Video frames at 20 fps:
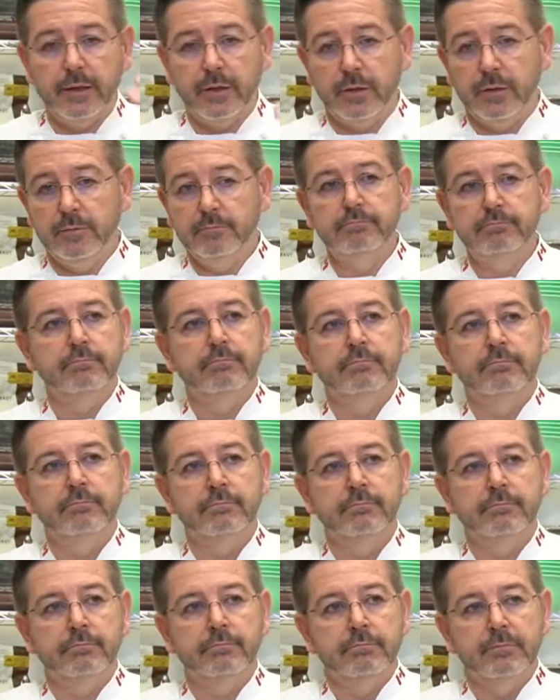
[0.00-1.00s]
a
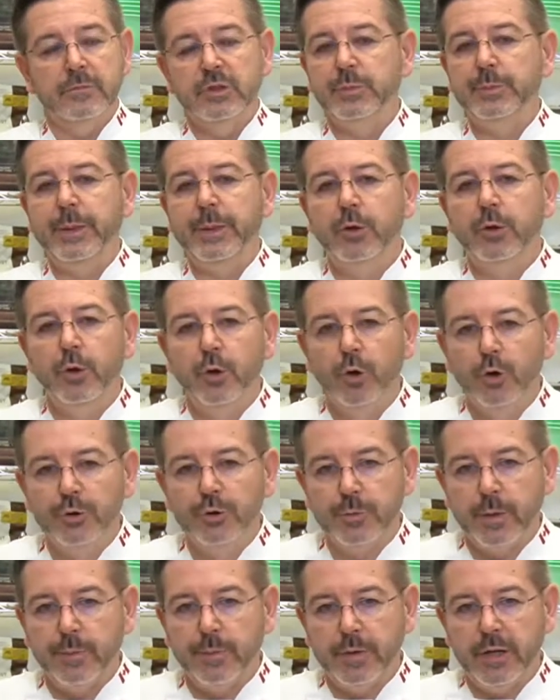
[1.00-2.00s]

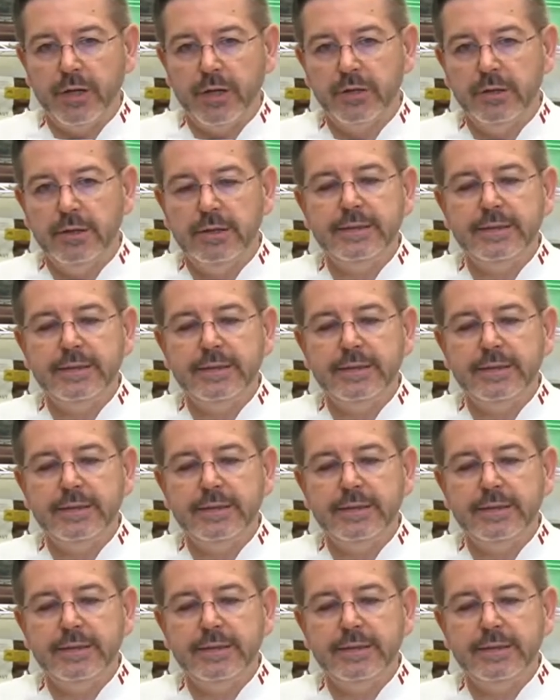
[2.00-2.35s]
speculoos preparation.